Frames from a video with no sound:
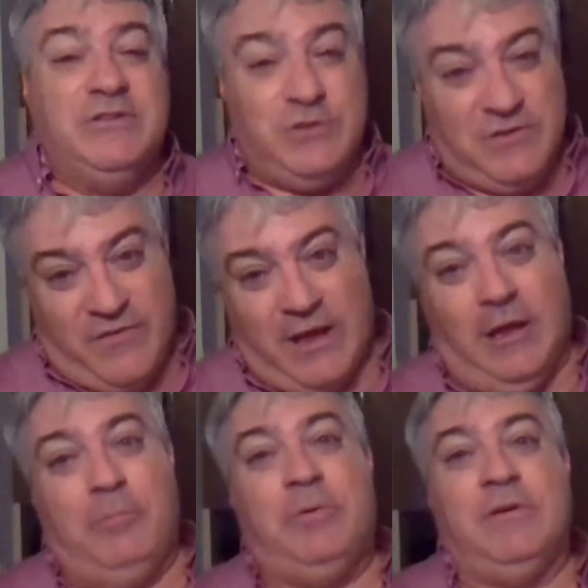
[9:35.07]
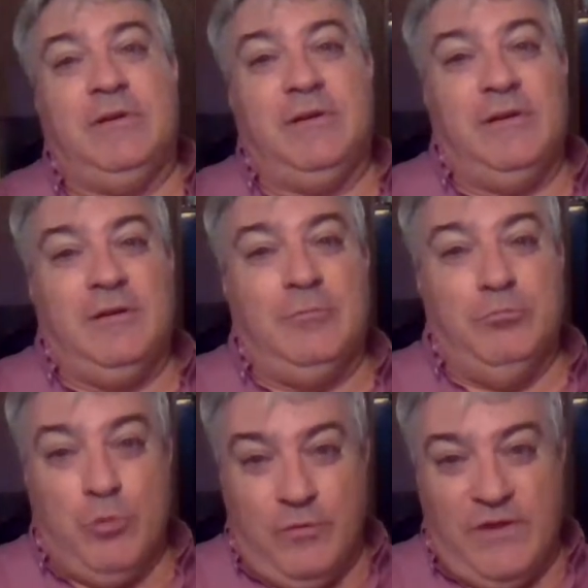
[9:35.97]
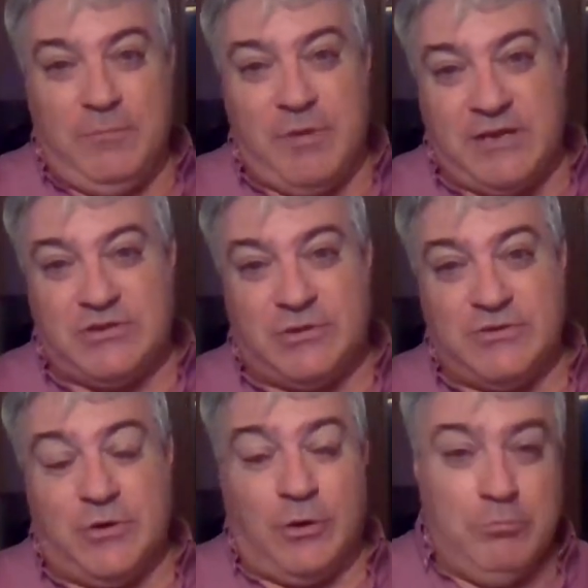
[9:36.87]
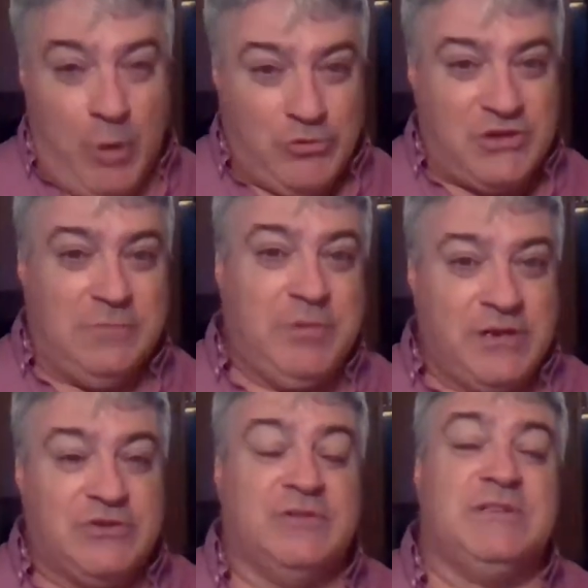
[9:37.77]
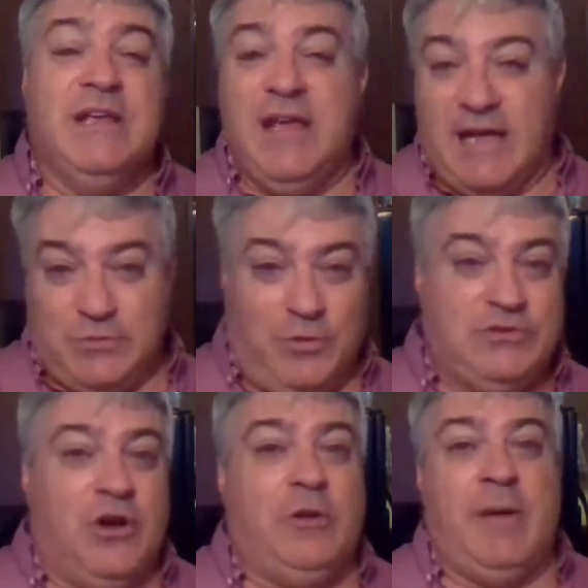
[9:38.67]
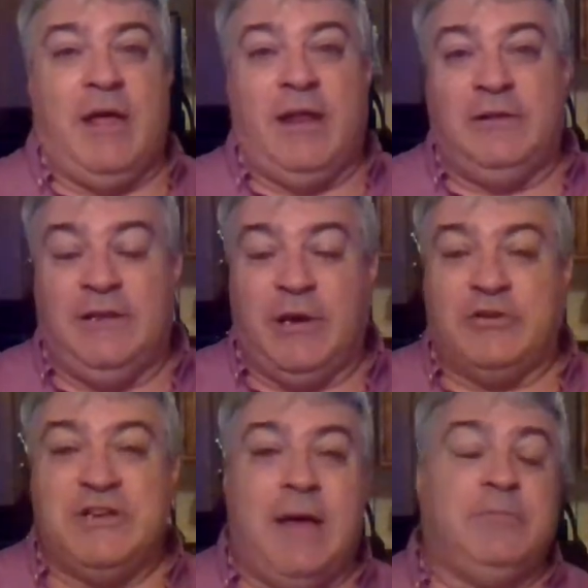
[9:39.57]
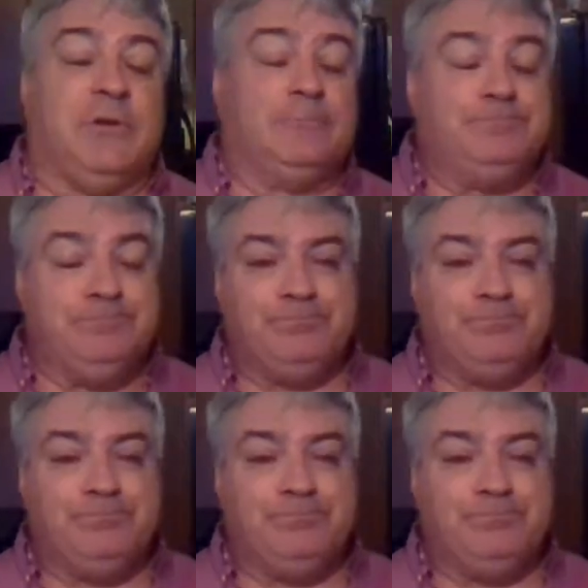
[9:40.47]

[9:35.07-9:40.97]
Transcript: to develop moving pictures or motion pictures, as we'll talk about in a later chapter.